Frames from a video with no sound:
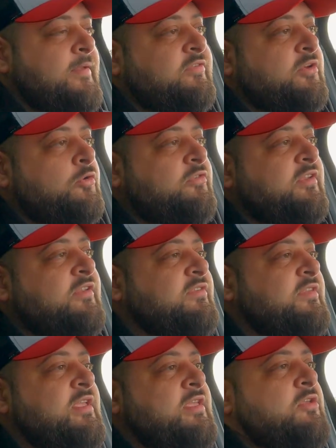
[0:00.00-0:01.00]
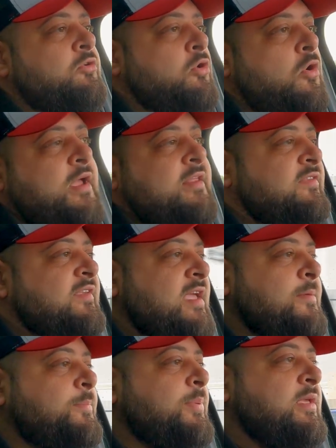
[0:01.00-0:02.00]
So since the Euro
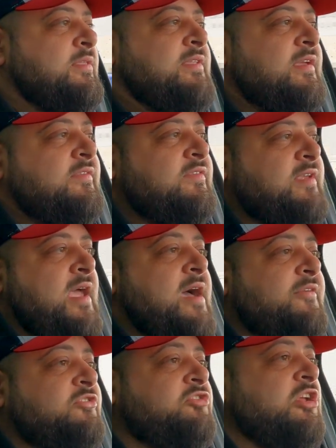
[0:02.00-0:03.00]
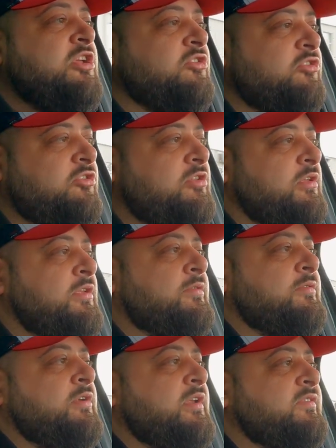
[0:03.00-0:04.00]
NCAP tests have changed
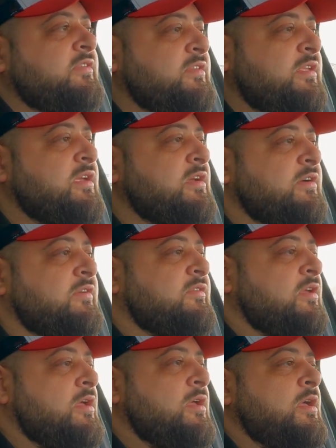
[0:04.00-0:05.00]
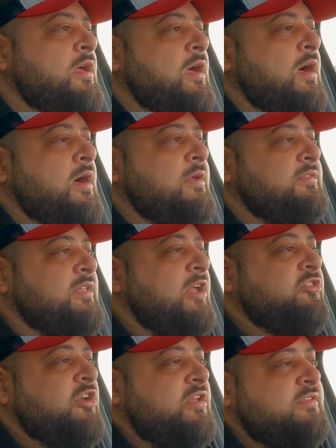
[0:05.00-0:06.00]
in recent years,
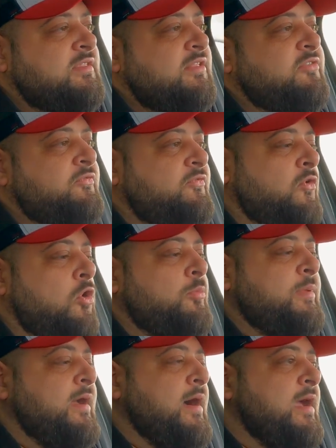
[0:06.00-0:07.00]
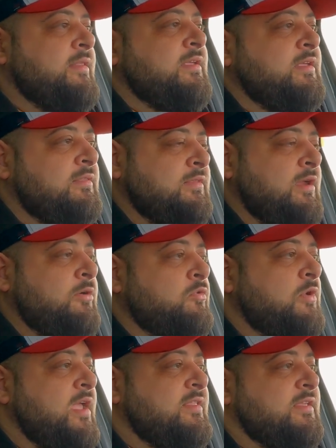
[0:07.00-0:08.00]
Dacia did fall behind in their
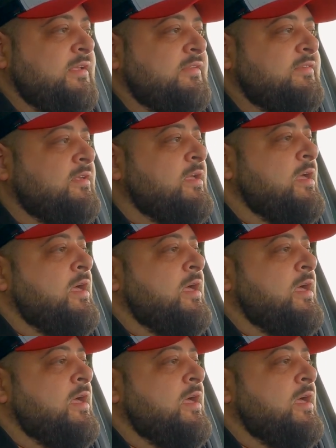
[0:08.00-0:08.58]
ratings.